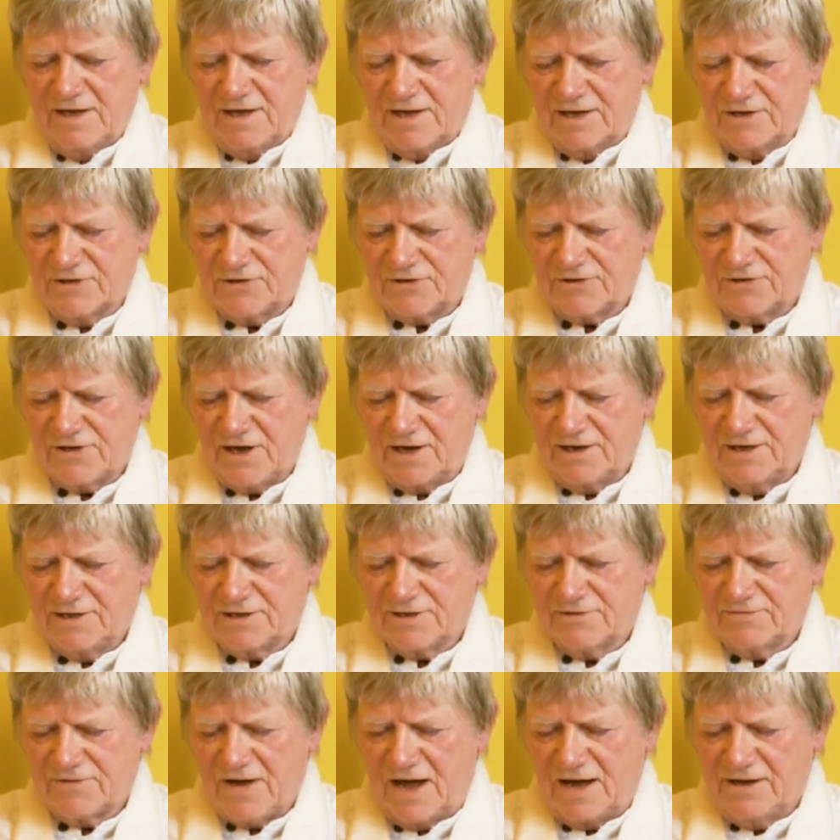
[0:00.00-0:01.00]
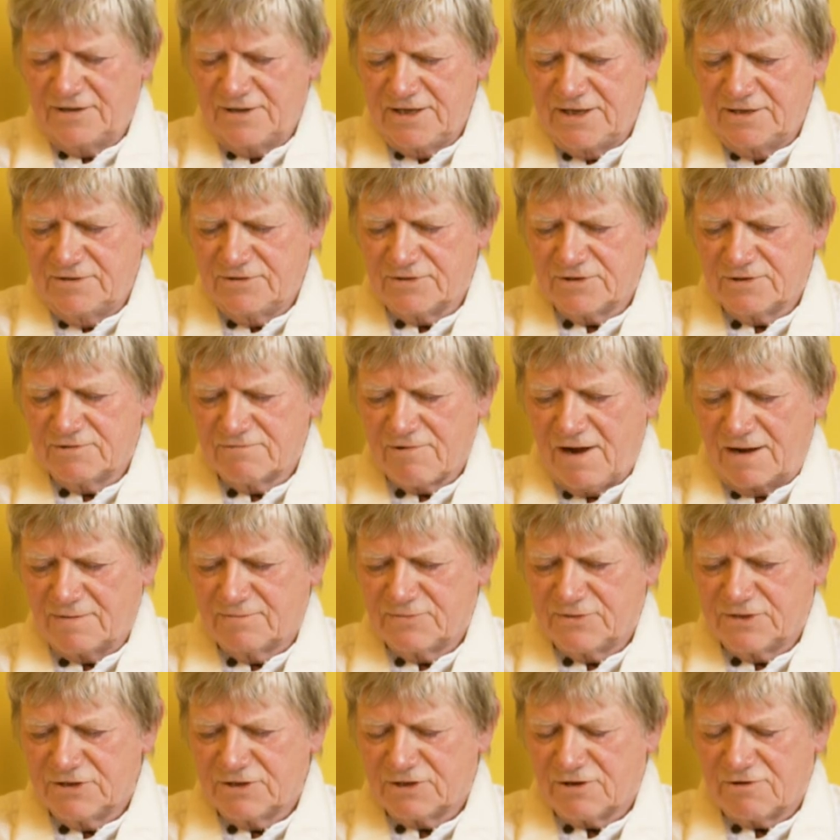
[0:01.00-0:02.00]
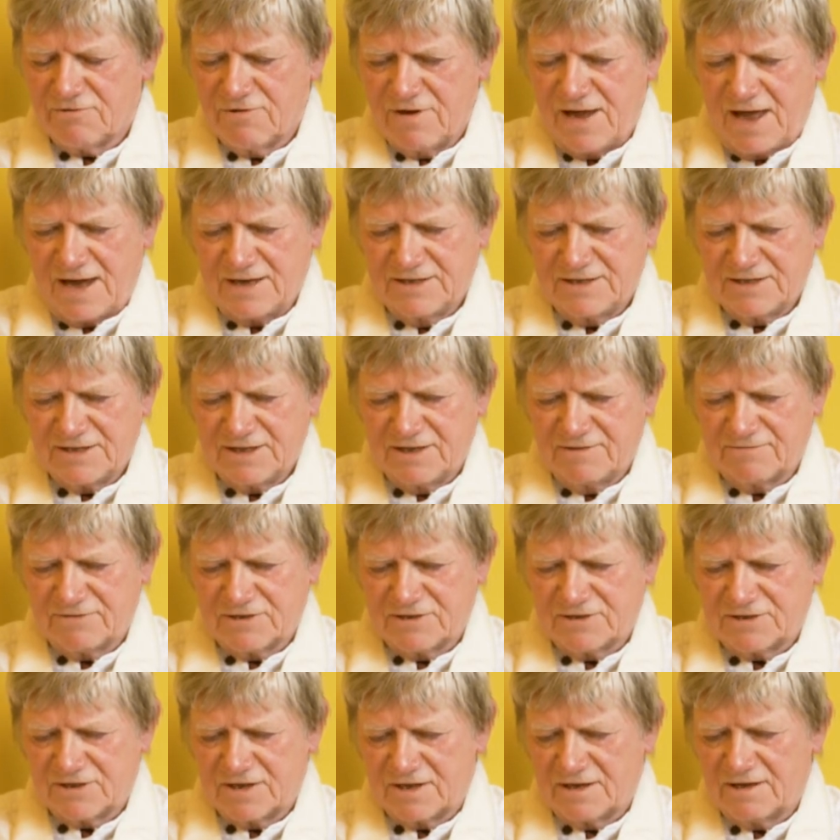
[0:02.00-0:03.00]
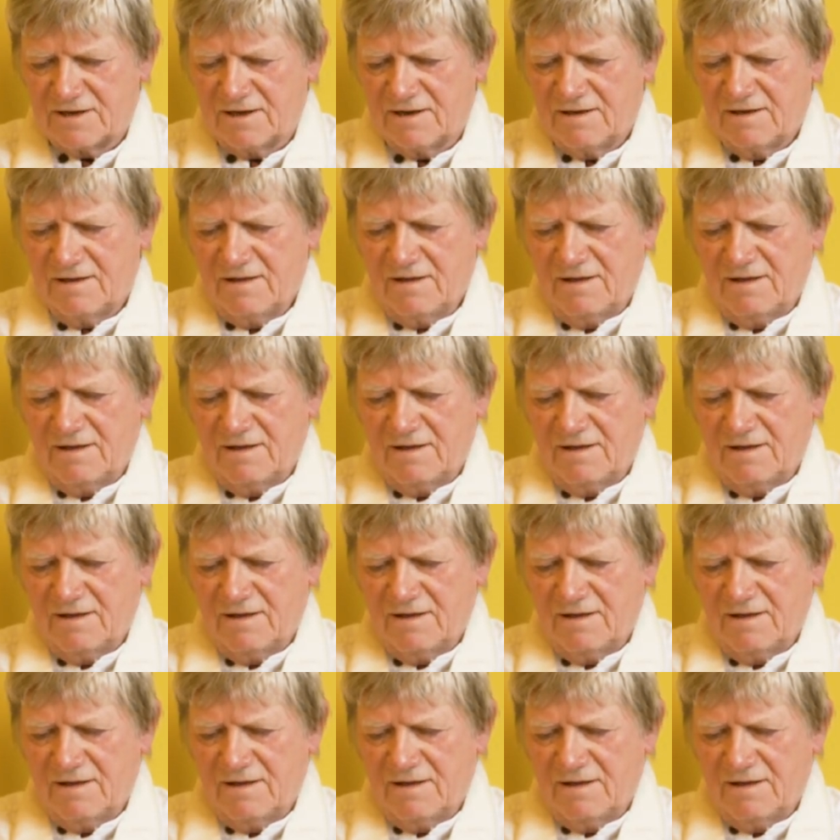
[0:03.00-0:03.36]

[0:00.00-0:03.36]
a state of uninterrupted creativity.